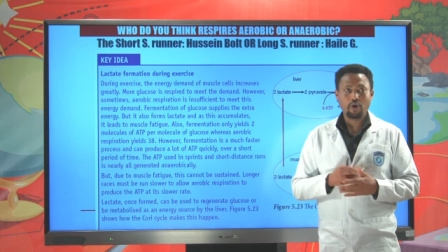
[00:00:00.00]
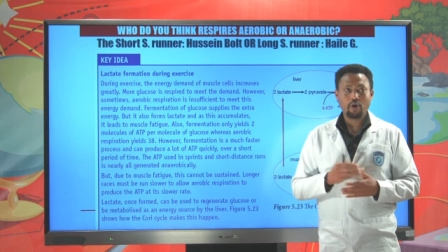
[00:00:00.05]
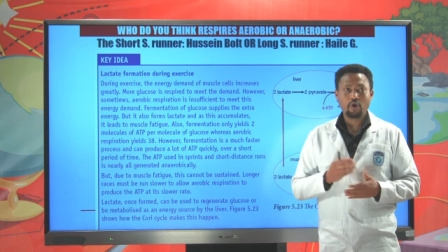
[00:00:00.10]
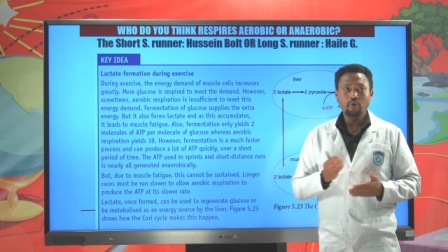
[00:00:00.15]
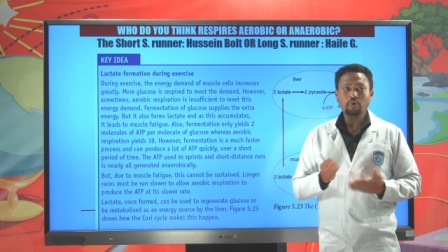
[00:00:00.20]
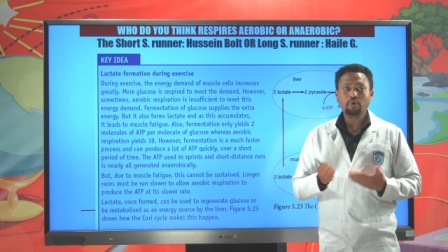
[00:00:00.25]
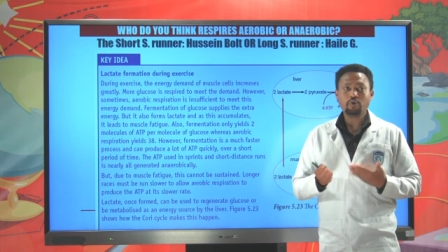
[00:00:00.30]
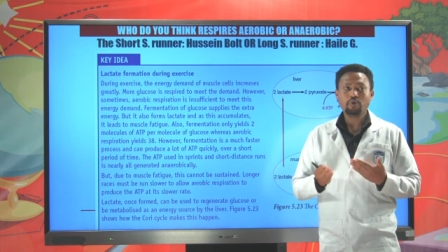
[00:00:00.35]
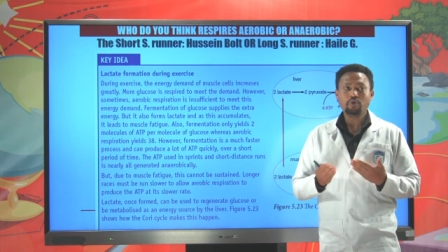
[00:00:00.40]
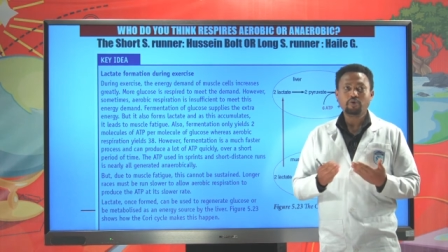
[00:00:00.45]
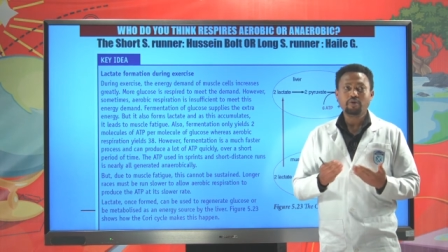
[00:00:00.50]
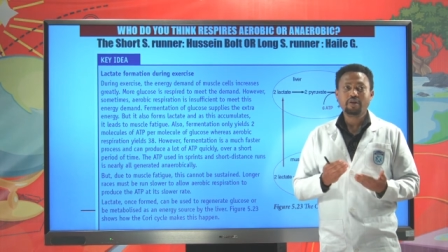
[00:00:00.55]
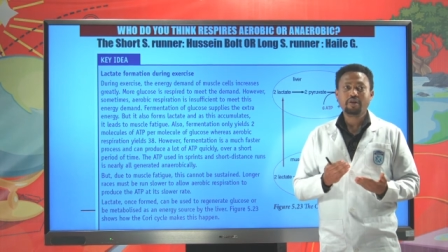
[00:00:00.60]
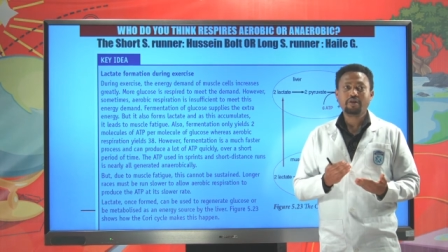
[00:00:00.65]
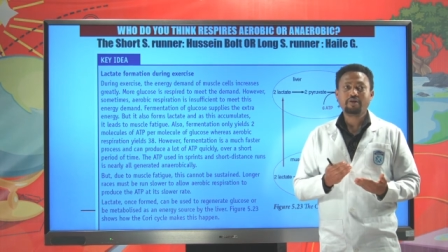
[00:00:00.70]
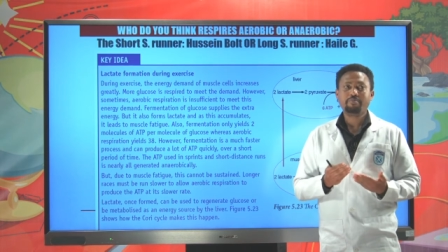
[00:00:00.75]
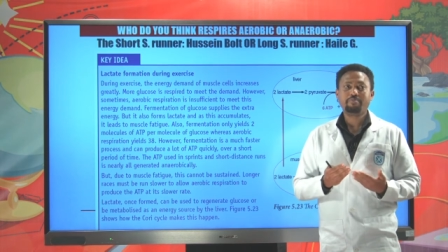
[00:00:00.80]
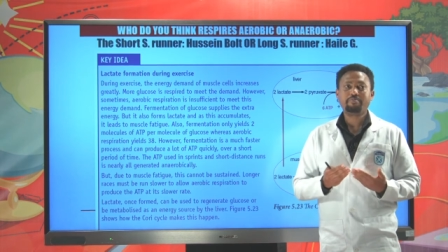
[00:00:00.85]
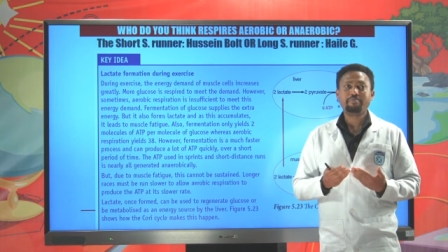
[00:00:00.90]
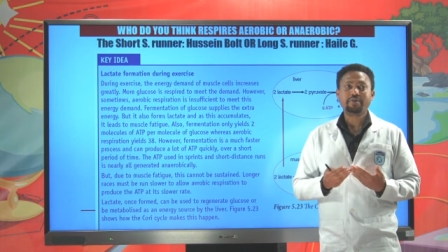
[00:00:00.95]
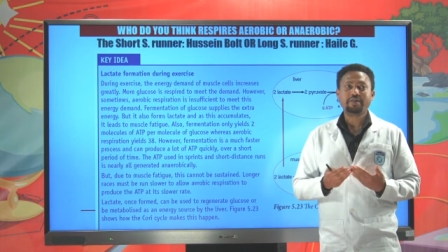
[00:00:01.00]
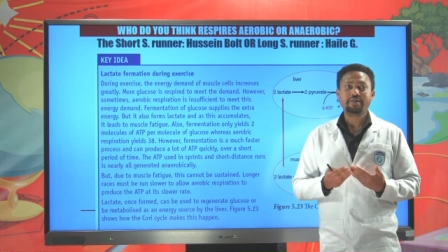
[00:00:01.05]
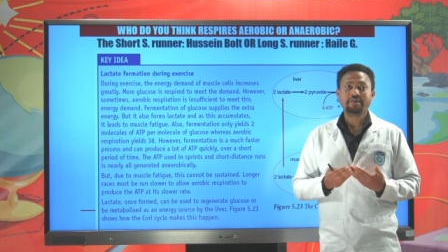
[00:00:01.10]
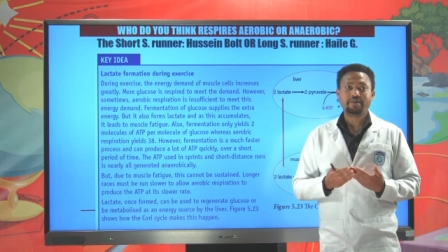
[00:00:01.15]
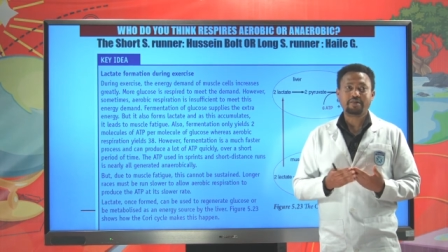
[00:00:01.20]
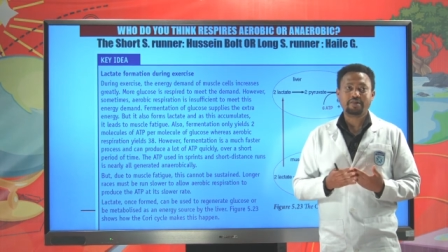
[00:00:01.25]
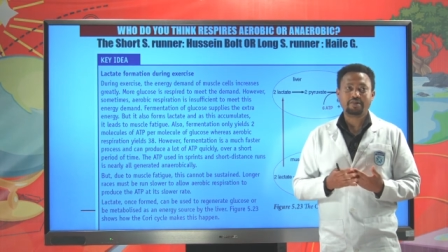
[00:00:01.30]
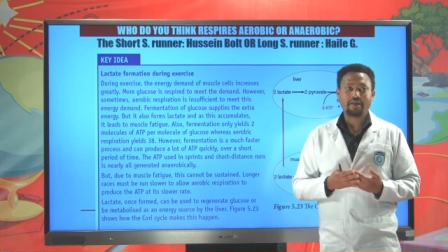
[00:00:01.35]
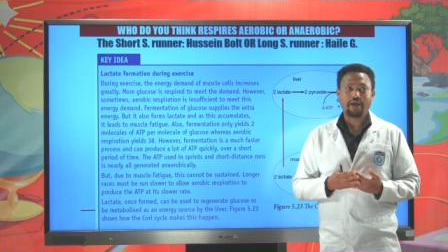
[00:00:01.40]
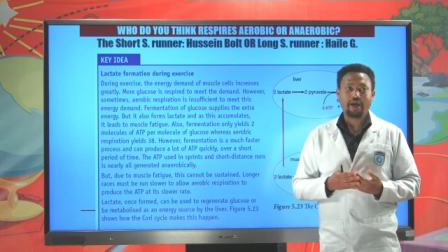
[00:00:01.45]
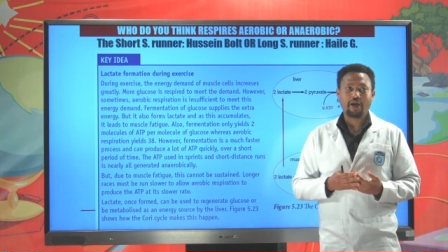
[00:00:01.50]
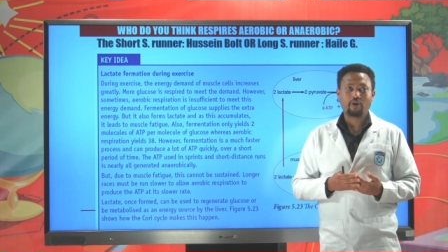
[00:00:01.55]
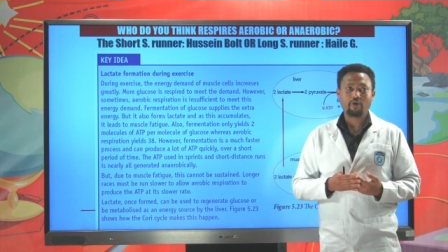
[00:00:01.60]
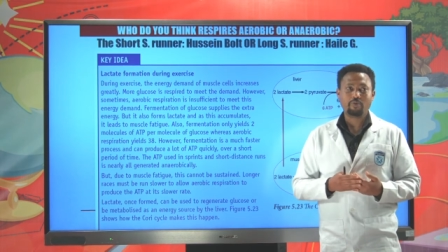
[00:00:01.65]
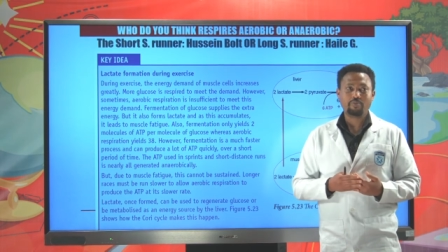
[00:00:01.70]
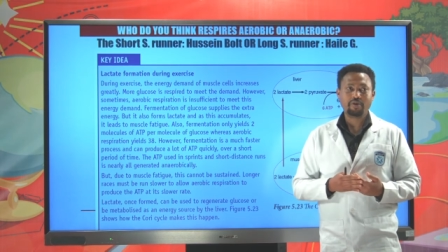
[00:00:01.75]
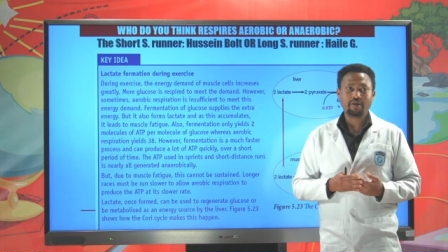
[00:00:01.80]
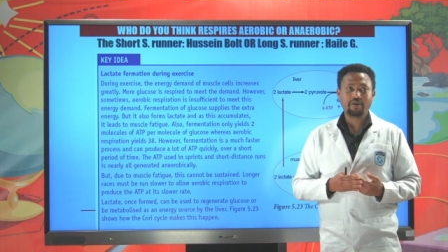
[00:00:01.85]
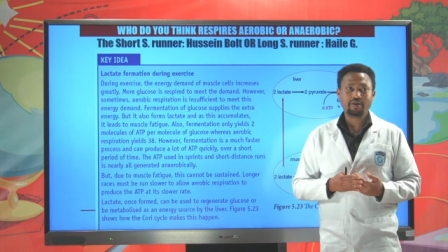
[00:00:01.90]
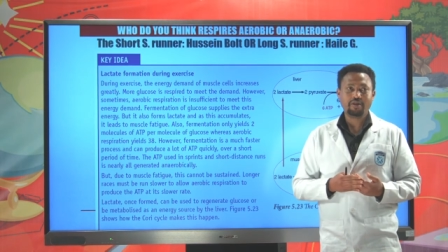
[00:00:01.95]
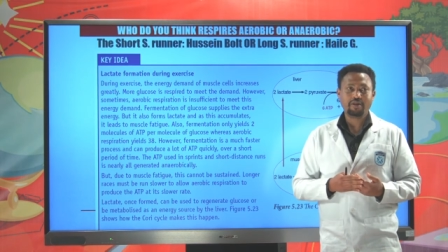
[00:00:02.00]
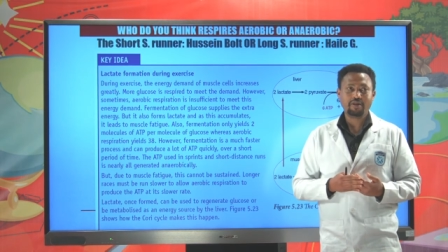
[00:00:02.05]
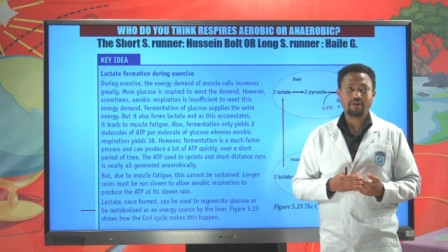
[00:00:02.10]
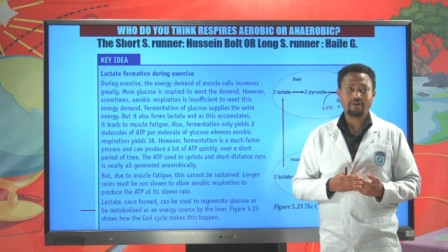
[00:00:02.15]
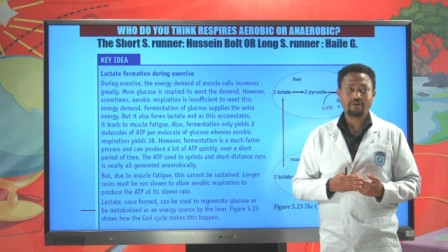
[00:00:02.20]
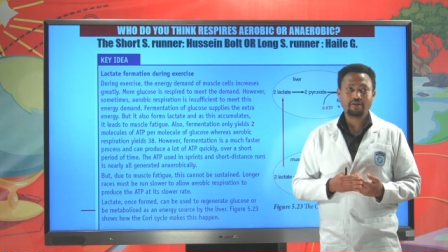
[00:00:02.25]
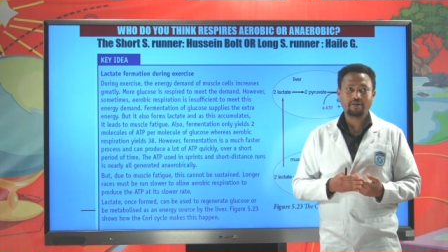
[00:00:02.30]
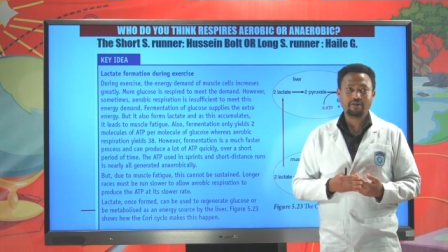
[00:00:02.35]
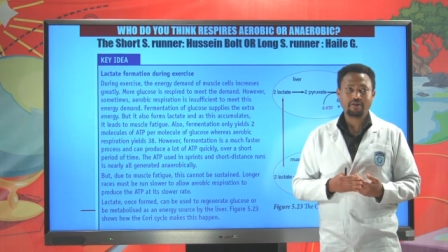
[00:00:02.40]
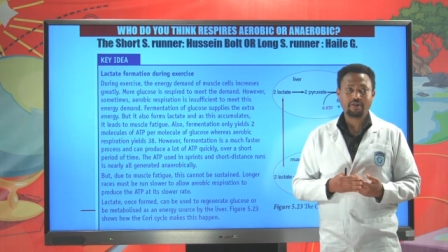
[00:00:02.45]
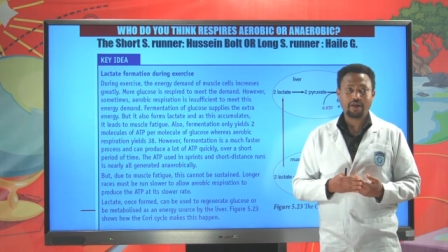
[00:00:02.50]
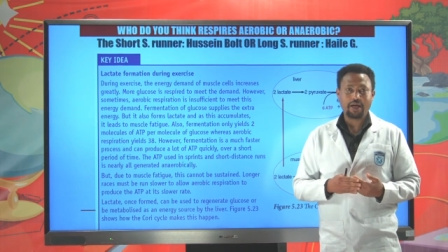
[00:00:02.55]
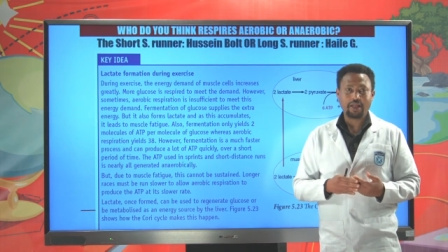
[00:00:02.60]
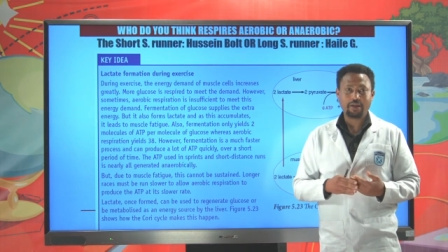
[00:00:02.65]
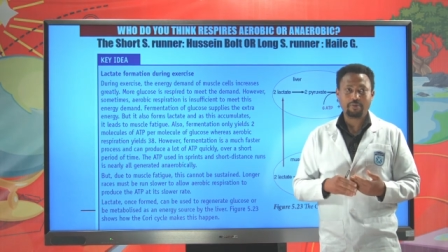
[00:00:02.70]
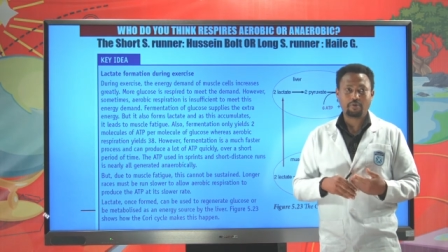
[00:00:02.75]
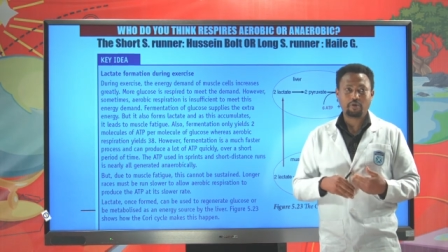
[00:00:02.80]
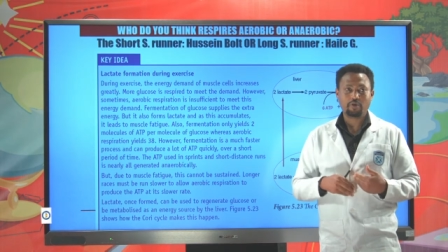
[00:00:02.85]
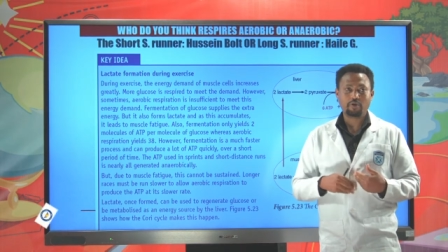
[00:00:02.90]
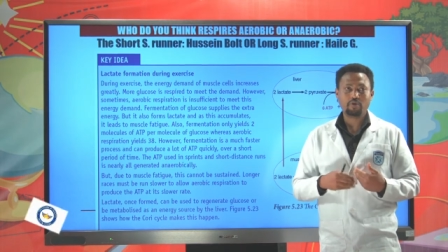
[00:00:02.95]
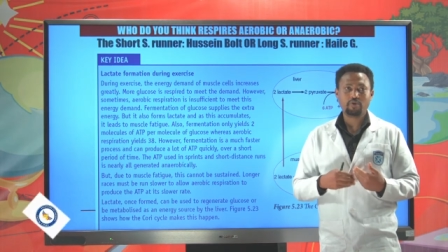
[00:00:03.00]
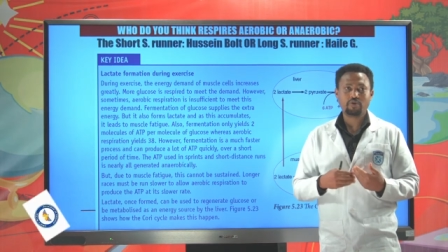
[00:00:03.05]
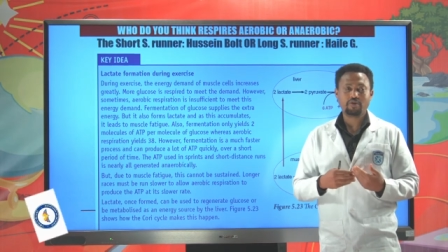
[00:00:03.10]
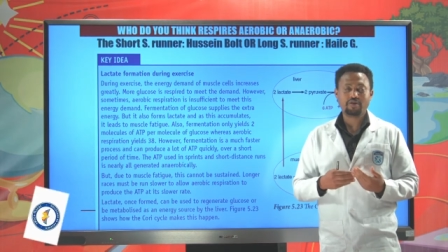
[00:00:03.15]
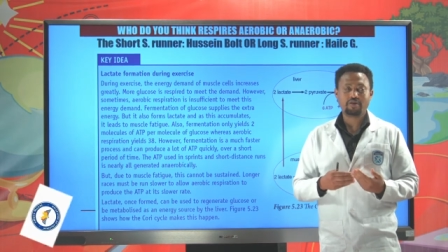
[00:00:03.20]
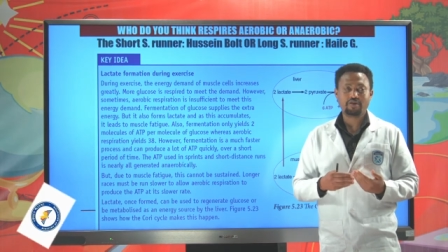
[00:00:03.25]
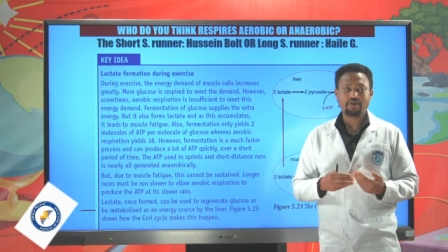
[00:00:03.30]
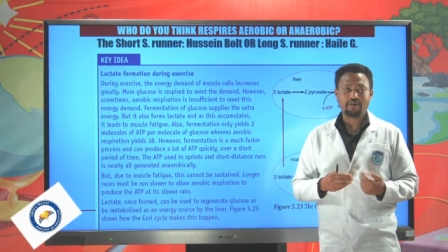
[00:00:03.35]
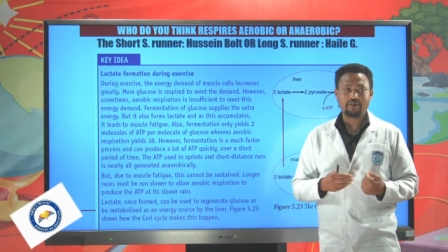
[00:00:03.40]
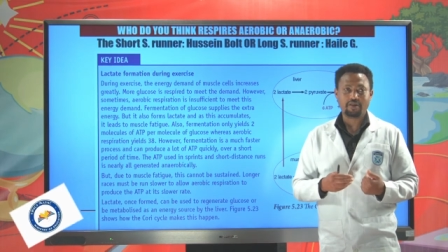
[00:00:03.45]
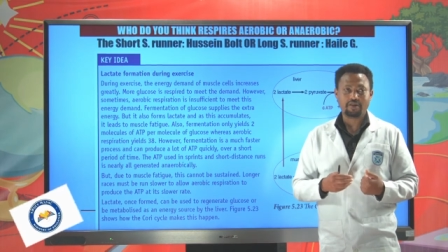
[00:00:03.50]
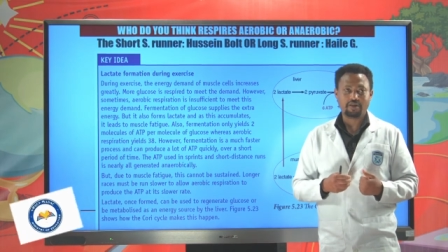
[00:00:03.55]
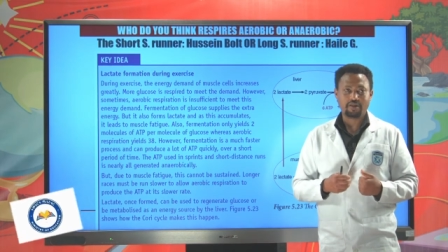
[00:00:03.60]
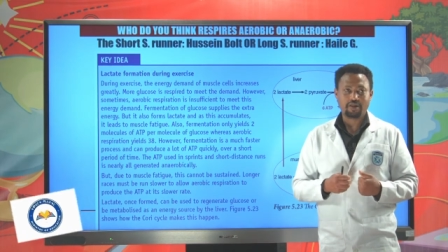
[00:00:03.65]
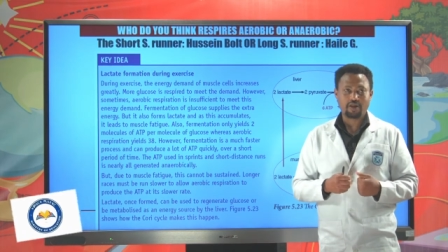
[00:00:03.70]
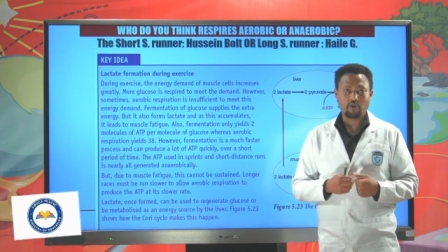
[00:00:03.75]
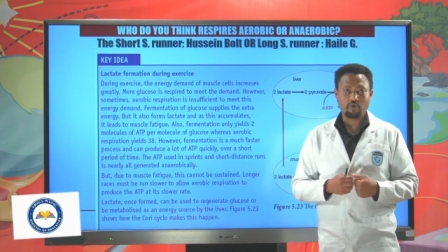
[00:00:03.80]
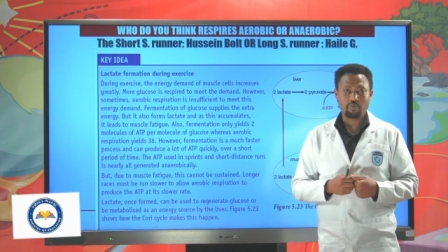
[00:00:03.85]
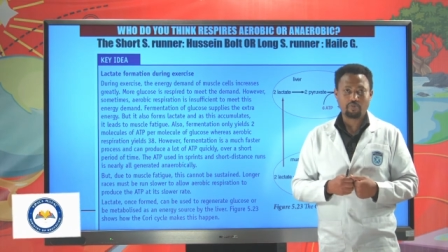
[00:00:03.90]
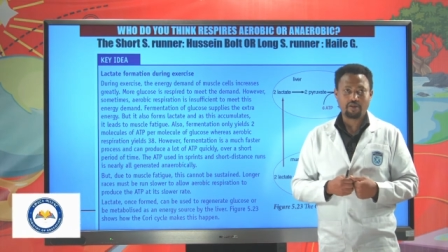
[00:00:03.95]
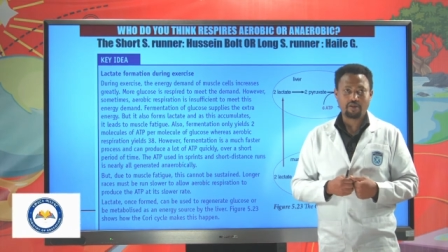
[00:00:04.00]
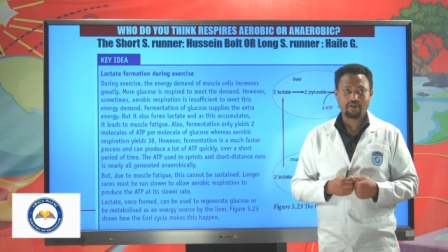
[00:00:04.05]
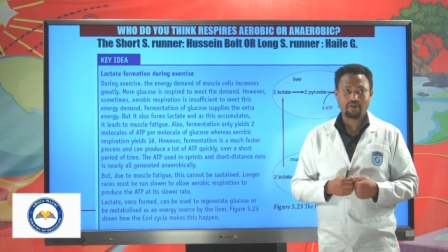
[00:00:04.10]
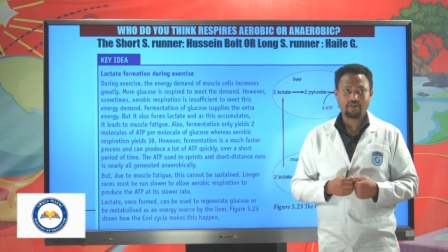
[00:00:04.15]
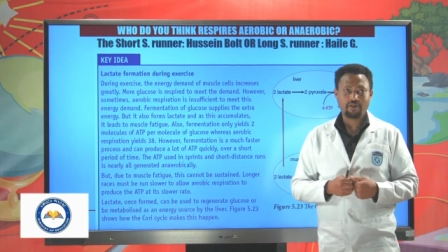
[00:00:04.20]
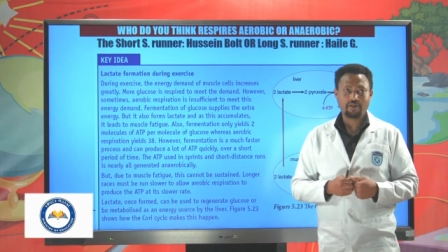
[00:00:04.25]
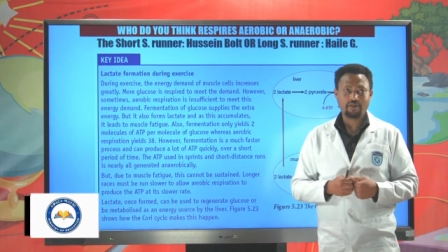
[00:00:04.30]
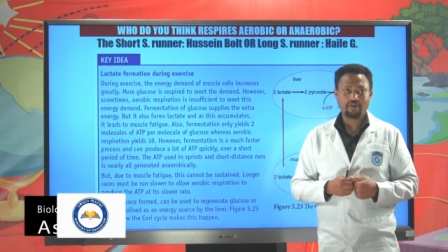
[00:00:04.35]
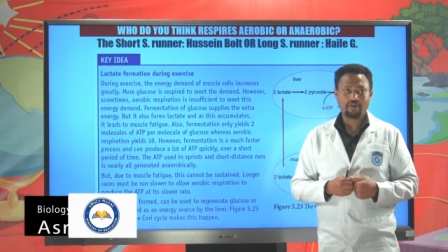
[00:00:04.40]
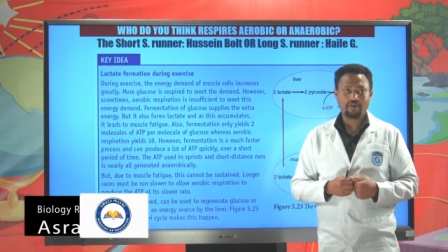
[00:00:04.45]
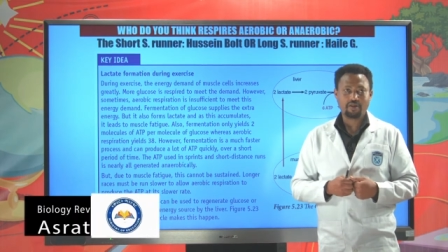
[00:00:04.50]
Who do you think breathes aerobically and produces energy aerobically?